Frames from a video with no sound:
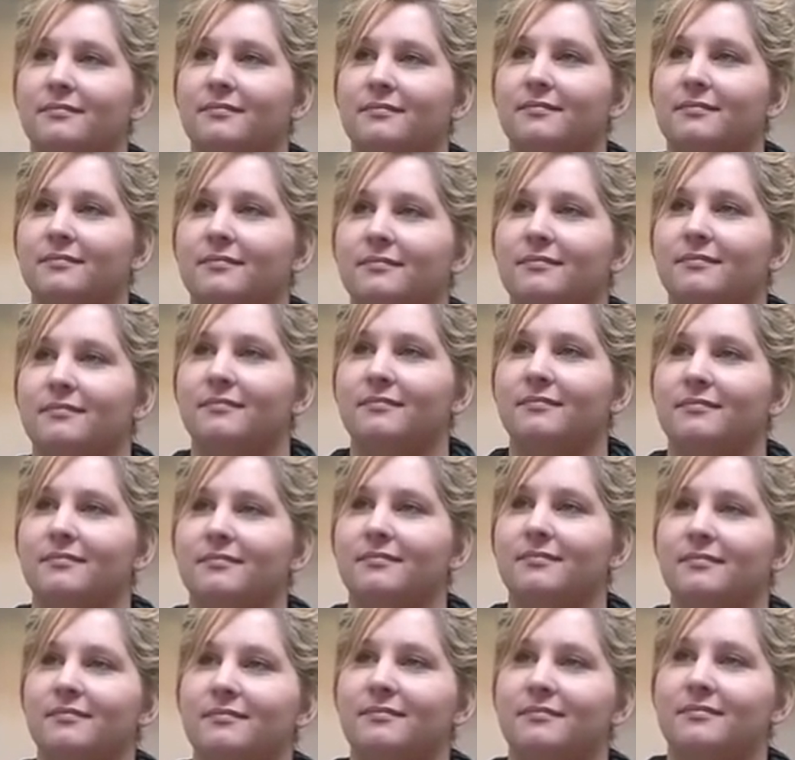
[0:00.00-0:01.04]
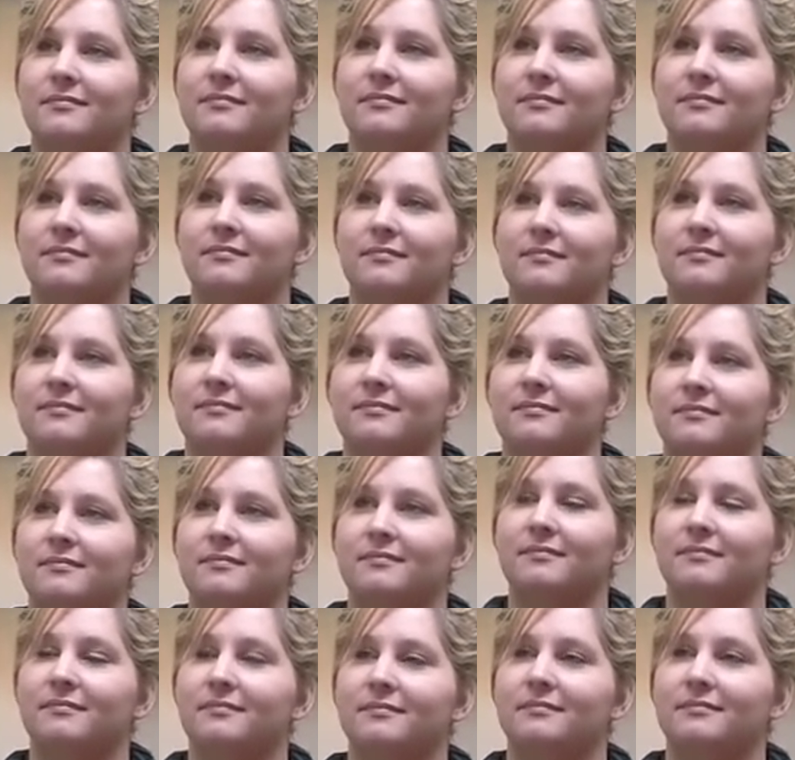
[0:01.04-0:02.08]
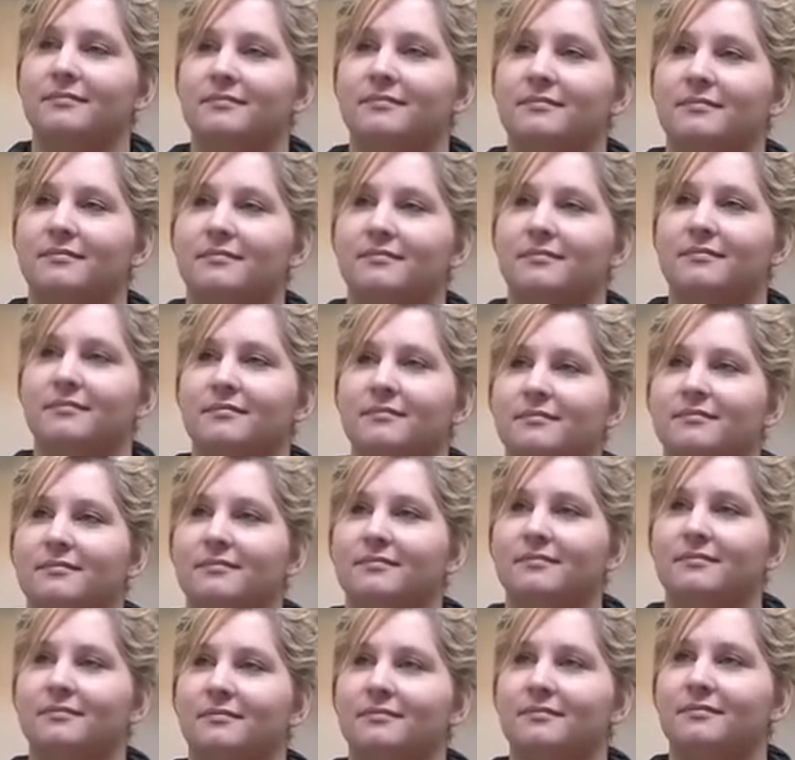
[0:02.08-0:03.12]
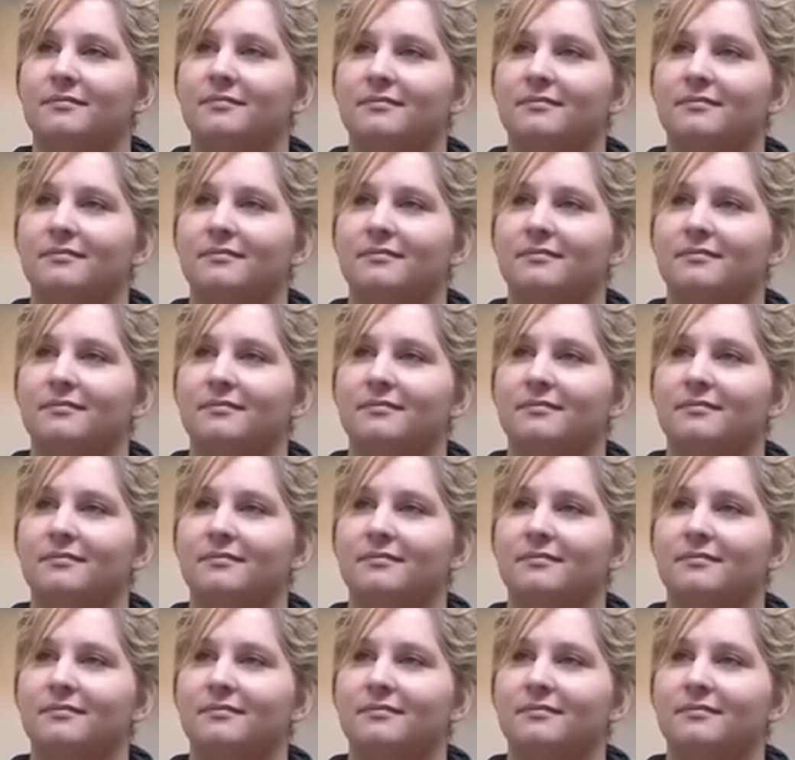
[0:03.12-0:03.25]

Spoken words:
This person isn't speaking.